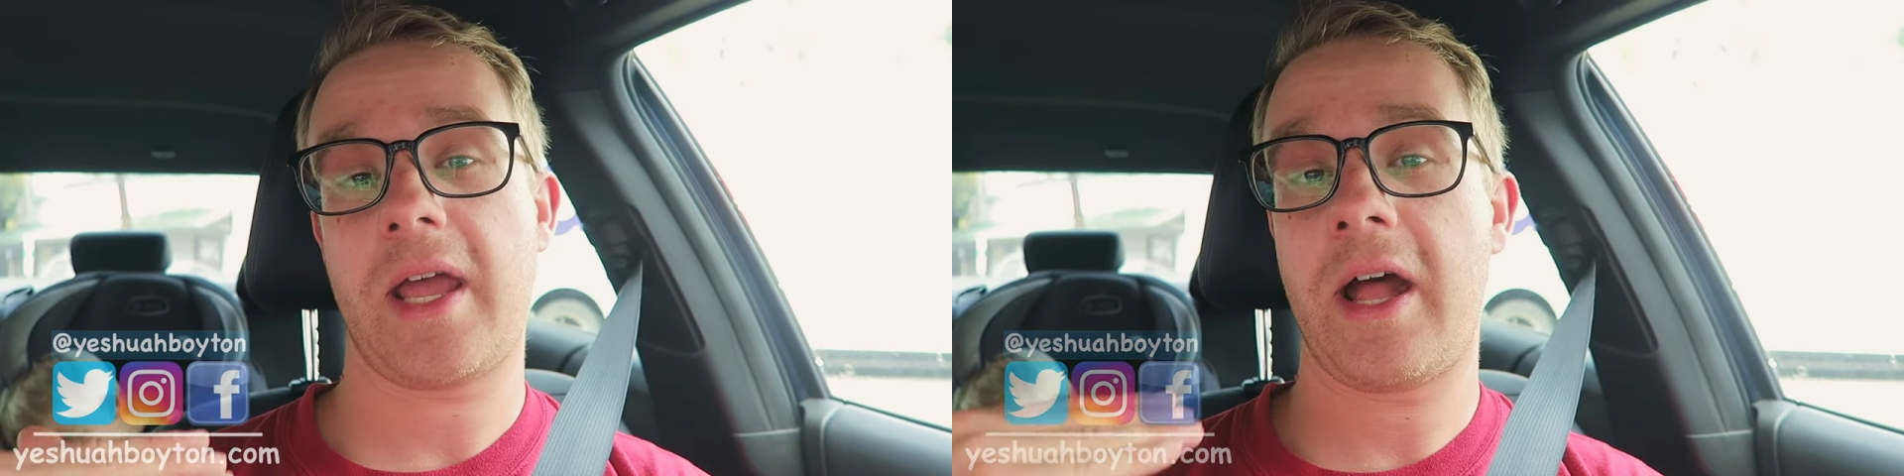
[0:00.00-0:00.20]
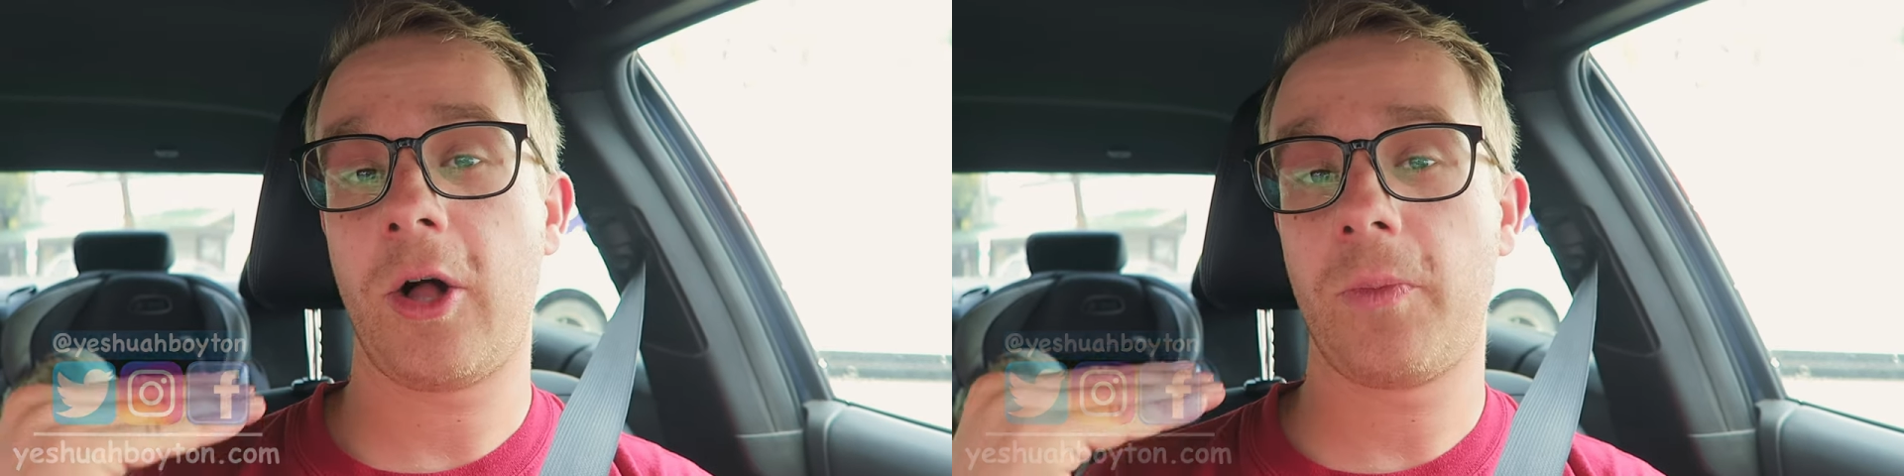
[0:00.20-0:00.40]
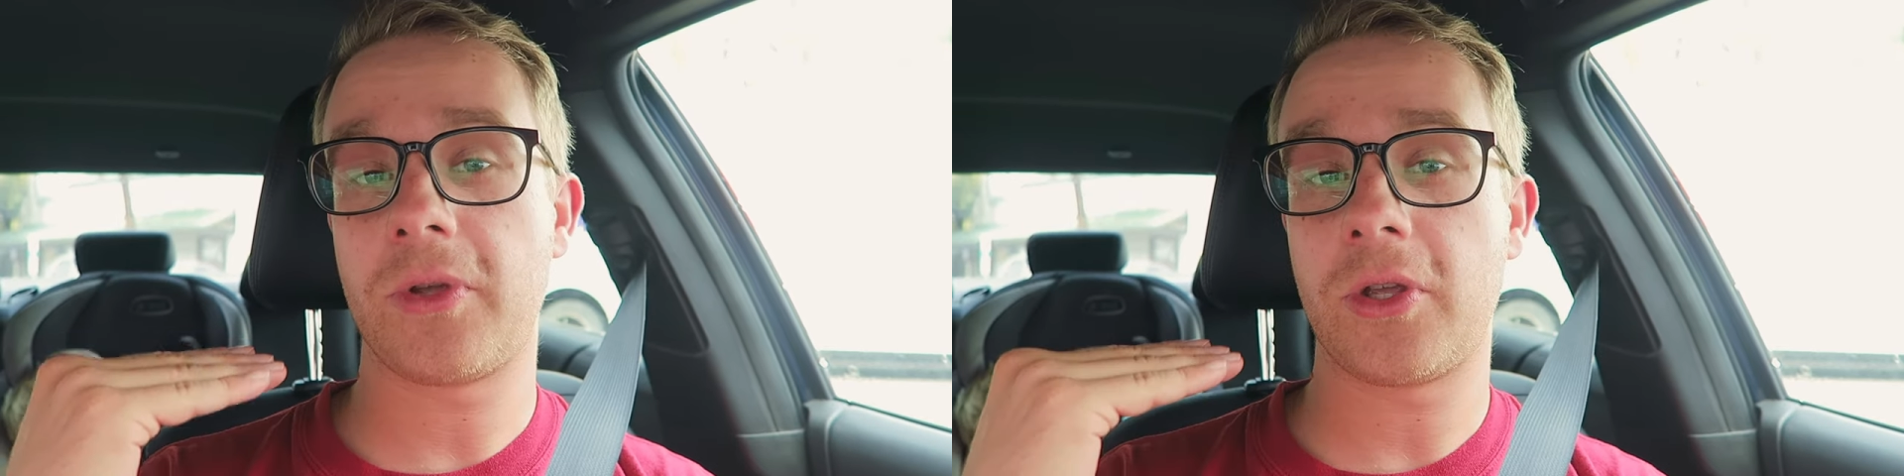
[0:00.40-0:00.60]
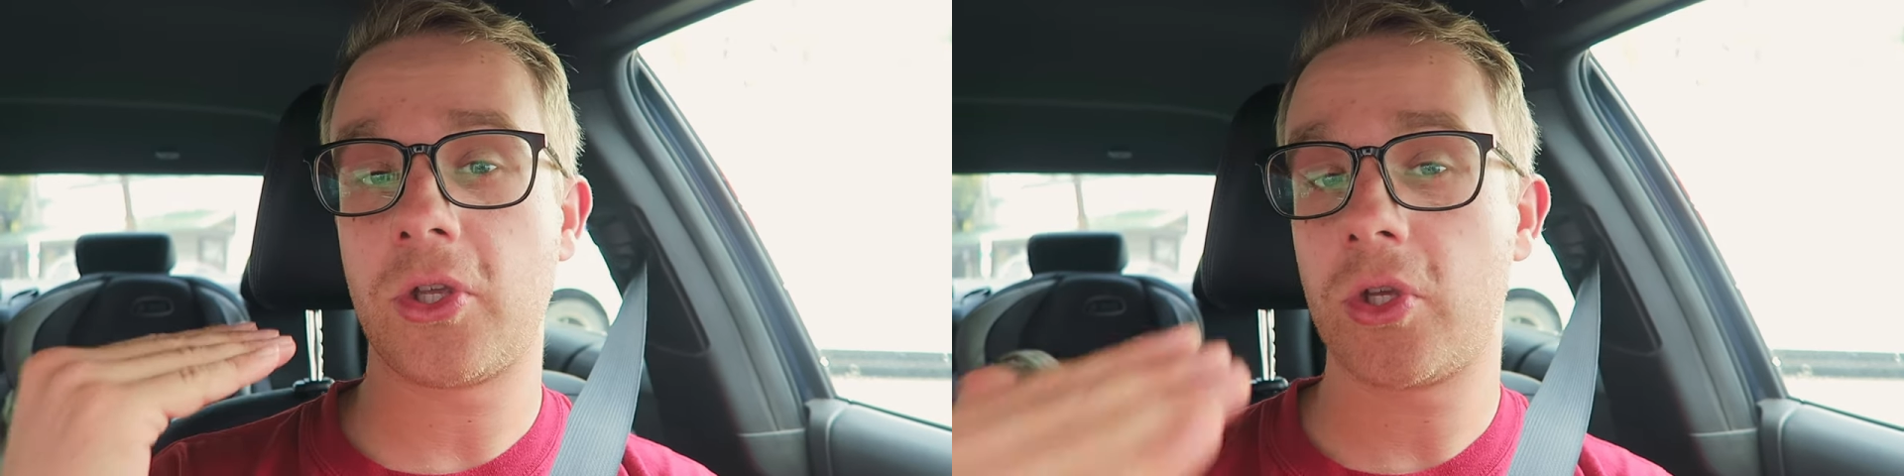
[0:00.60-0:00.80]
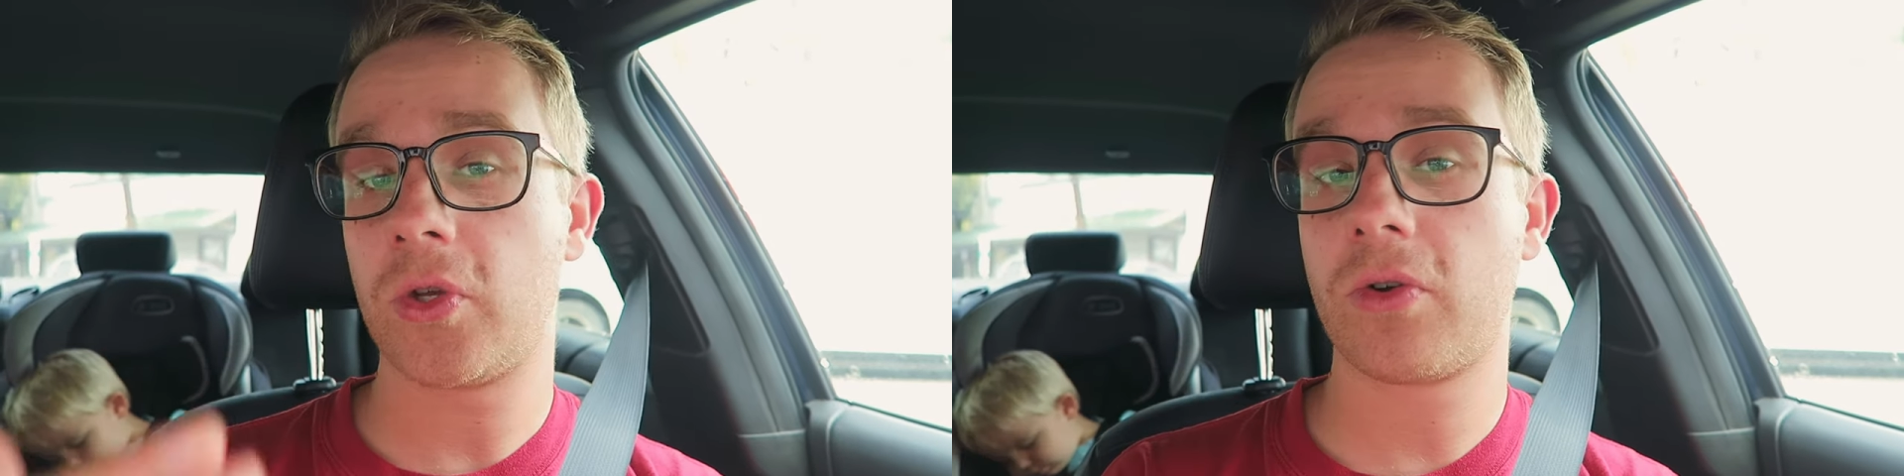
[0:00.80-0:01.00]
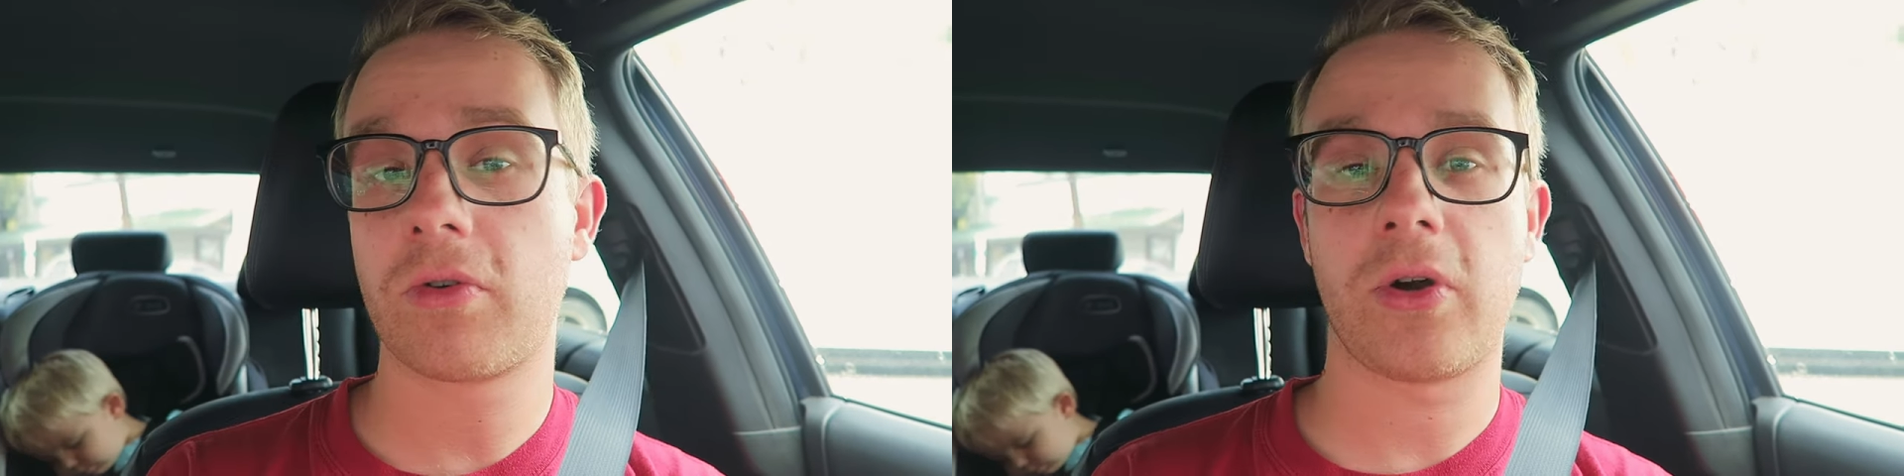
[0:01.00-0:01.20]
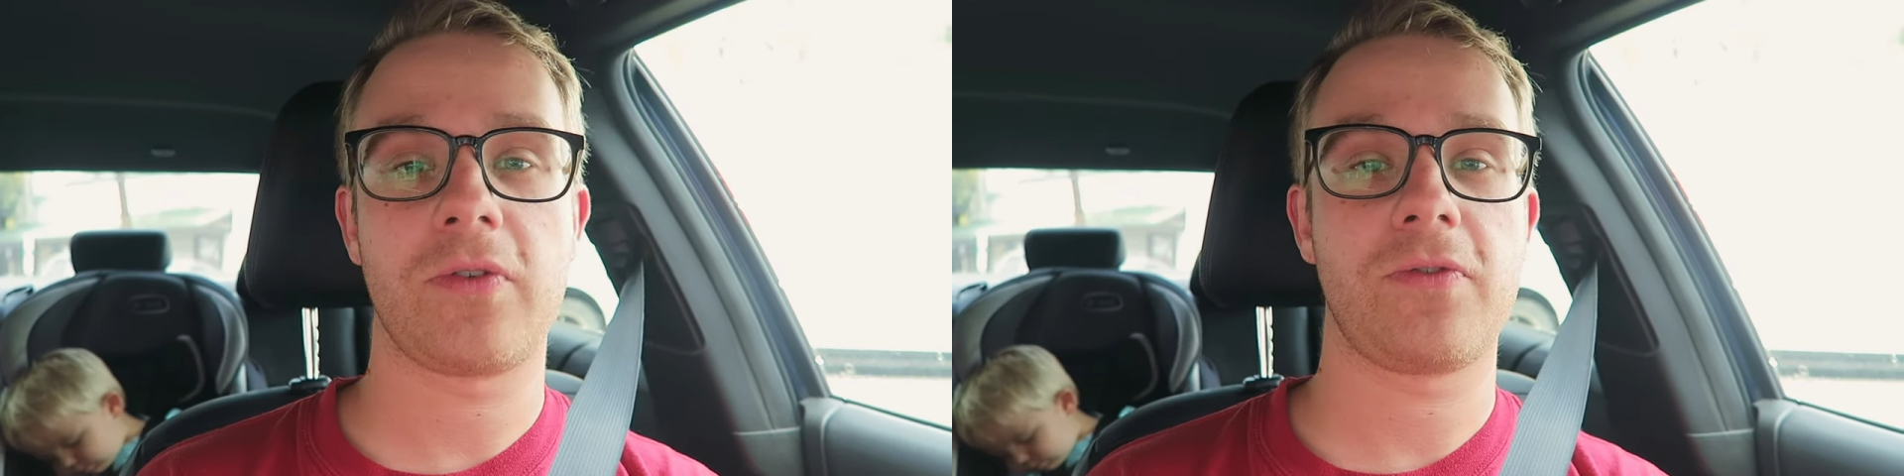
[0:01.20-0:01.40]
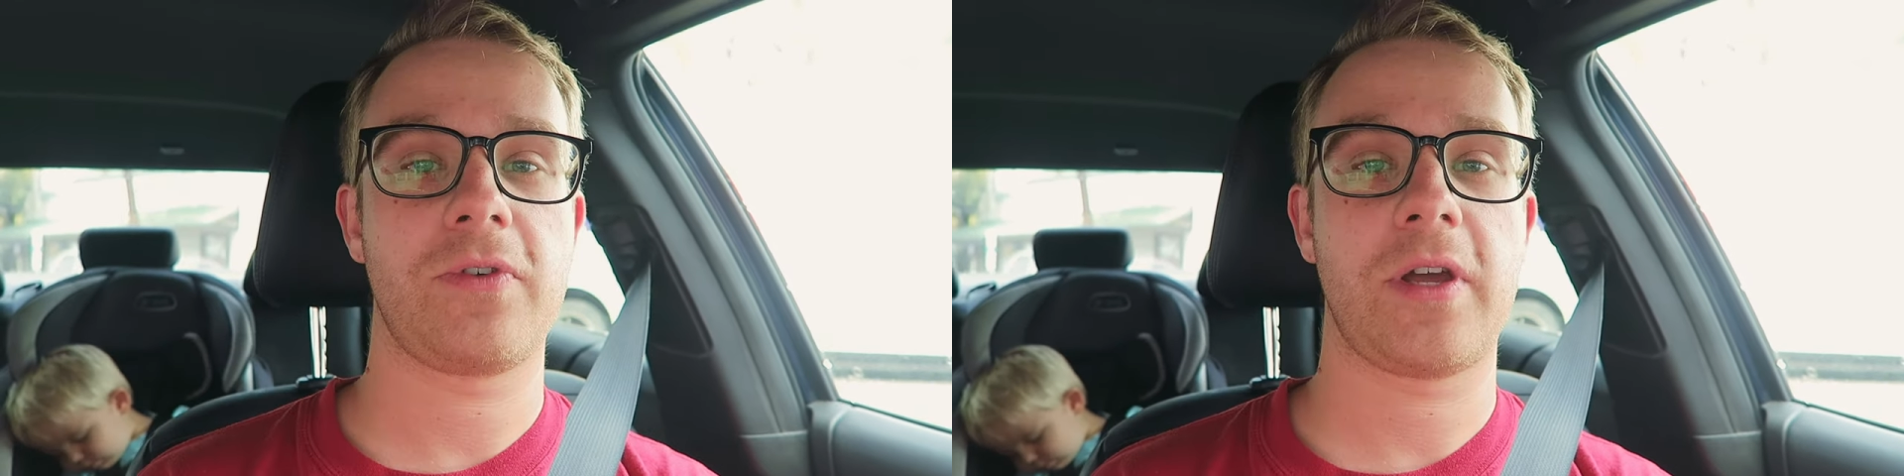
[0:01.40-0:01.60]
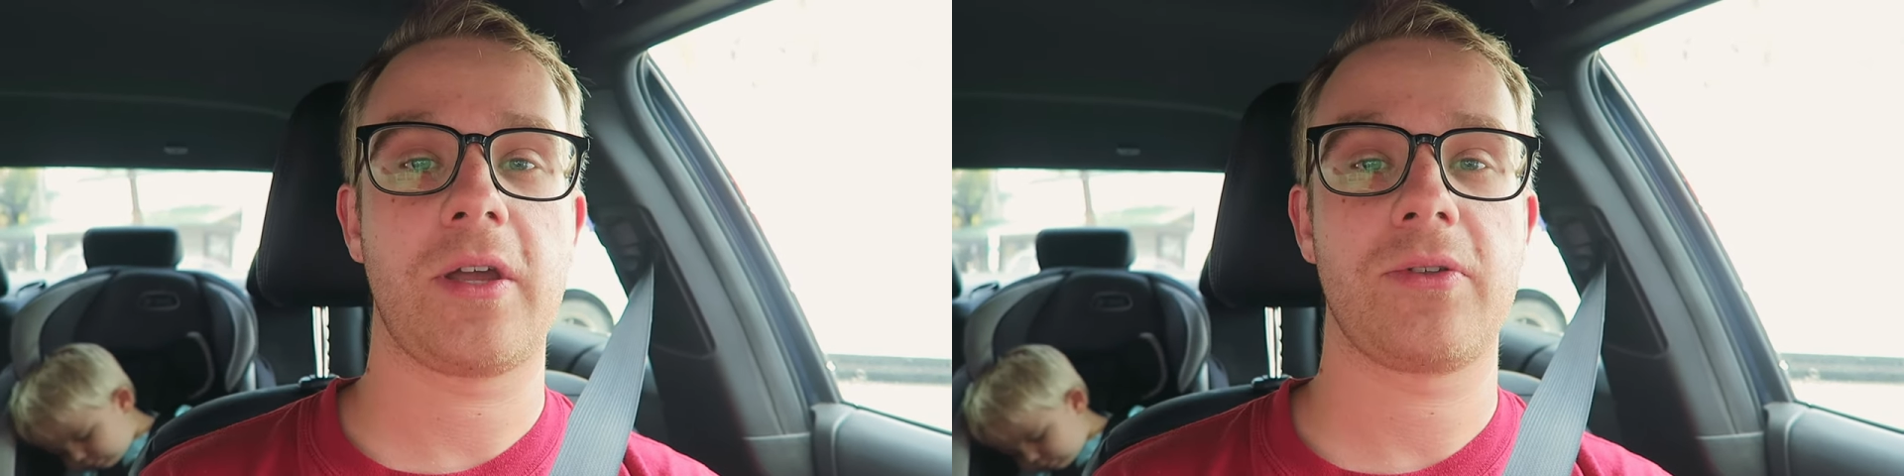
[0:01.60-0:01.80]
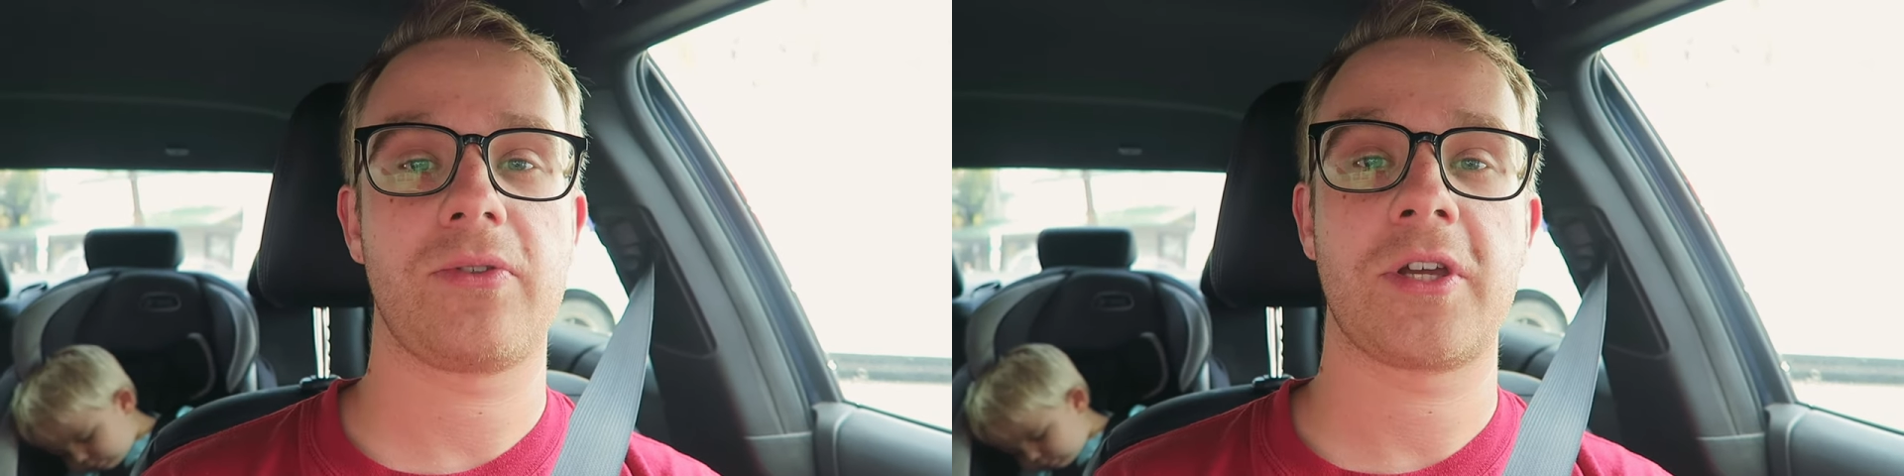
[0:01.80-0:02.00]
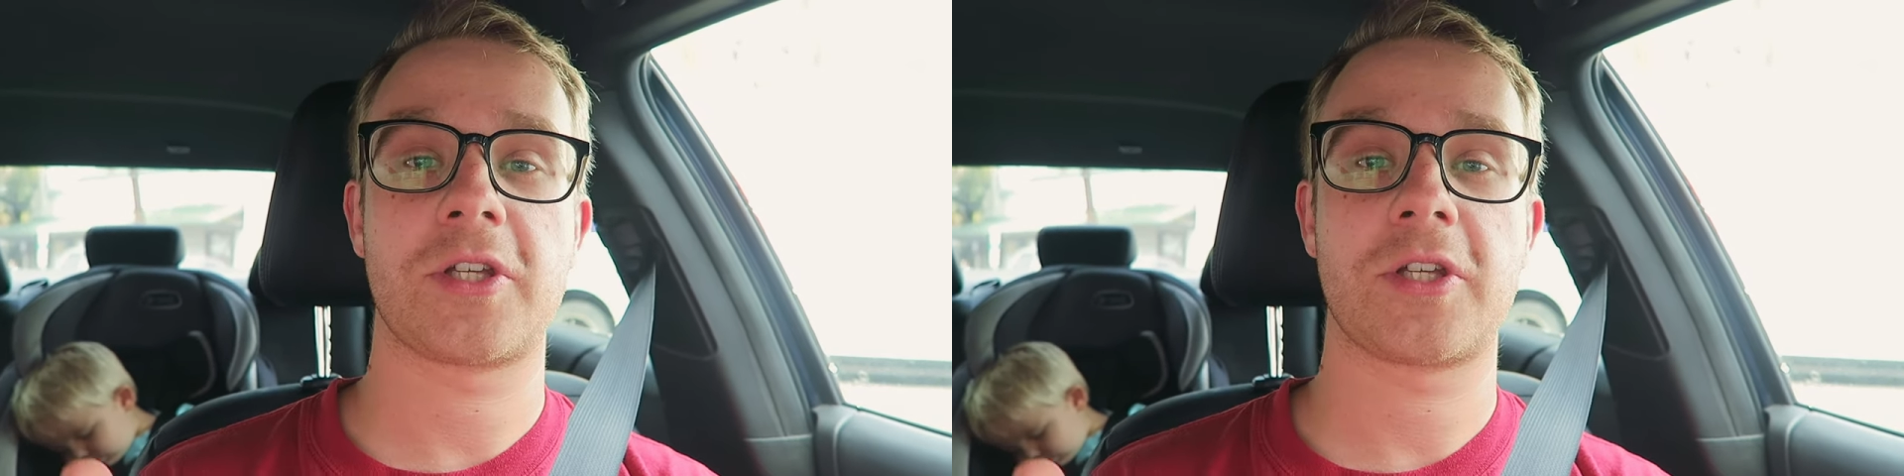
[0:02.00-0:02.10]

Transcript: helping you grow in faith,